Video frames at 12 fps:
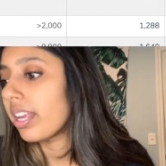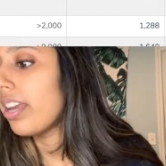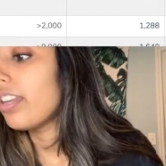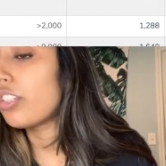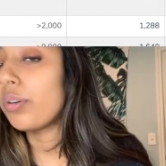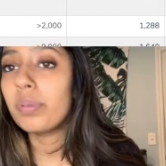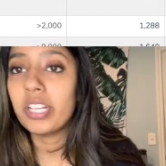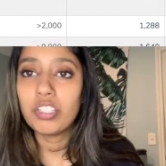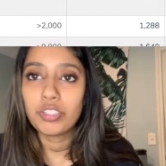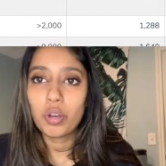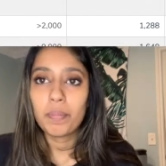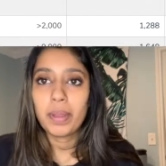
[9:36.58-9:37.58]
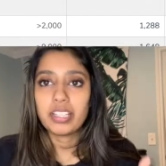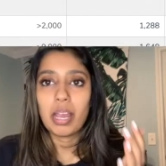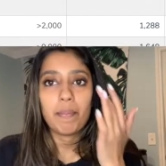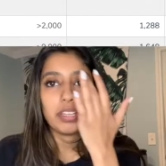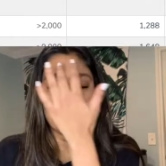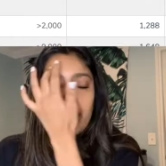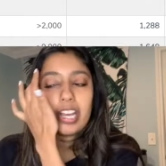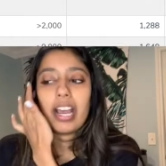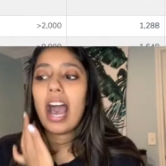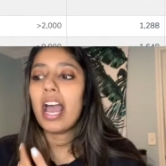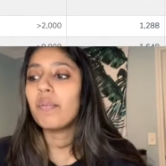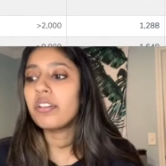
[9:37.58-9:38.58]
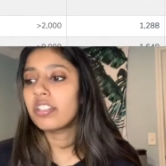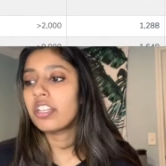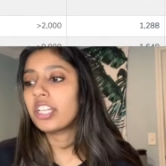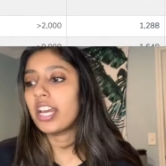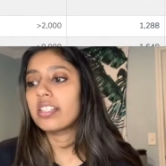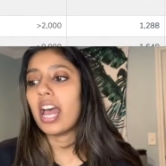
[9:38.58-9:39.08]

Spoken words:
So please don't make that mistake. I would suggest